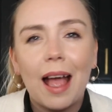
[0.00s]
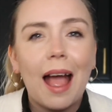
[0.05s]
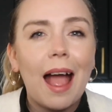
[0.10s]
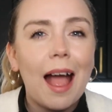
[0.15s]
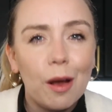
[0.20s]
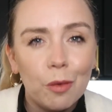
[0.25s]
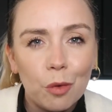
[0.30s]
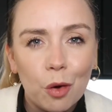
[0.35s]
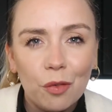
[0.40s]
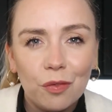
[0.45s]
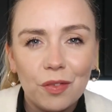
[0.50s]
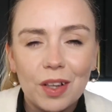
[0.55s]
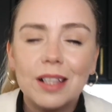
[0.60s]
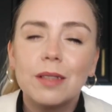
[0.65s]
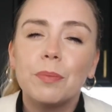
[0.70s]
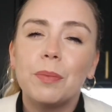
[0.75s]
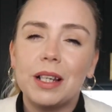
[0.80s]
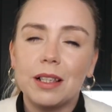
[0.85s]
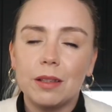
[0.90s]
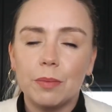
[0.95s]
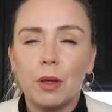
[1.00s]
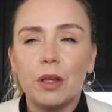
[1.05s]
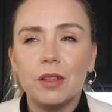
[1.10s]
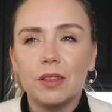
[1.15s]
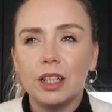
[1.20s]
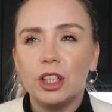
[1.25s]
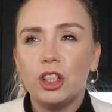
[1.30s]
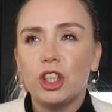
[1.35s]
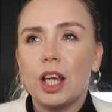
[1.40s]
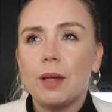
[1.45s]
our office, but it's
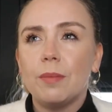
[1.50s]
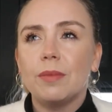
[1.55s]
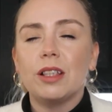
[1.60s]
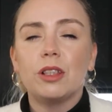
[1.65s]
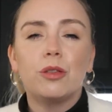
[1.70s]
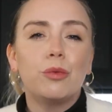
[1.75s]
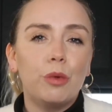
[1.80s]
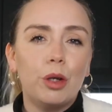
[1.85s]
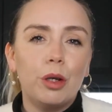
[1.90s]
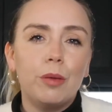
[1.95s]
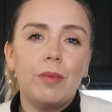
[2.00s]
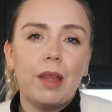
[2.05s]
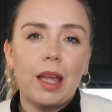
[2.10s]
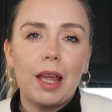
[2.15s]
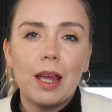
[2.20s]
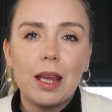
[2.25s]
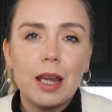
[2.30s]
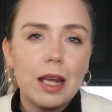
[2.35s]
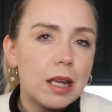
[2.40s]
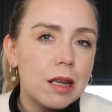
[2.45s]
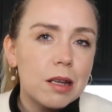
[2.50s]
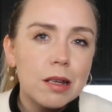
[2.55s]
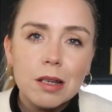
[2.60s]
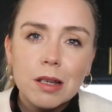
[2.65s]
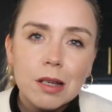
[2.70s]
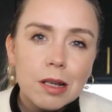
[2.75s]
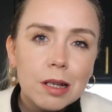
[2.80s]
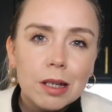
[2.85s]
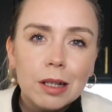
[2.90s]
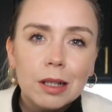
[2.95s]
mostly James's room that he
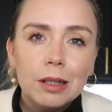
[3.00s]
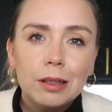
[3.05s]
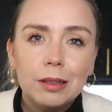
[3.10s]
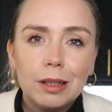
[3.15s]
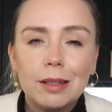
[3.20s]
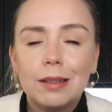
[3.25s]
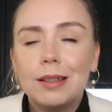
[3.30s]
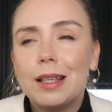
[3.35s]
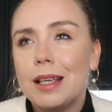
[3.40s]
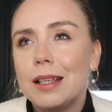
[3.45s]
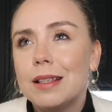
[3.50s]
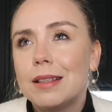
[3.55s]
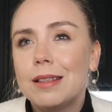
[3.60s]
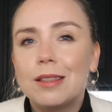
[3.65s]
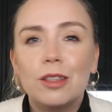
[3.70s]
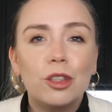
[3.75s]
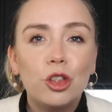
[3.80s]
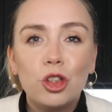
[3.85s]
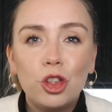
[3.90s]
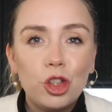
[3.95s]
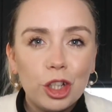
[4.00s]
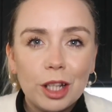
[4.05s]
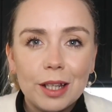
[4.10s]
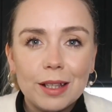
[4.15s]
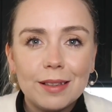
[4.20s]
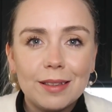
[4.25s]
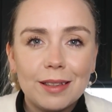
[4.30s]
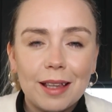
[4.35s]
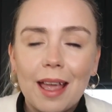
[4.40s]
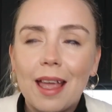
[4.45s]
does his
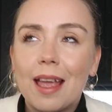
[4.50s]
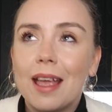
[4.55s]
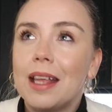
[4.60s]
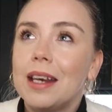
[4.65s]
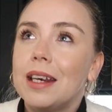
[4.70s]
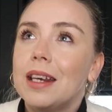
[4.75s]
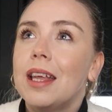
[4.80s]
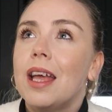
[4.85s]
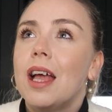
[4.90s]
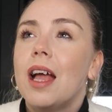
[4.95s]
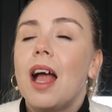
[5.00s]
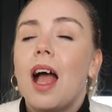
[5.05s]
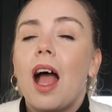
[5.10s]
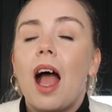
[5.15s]
shiz in.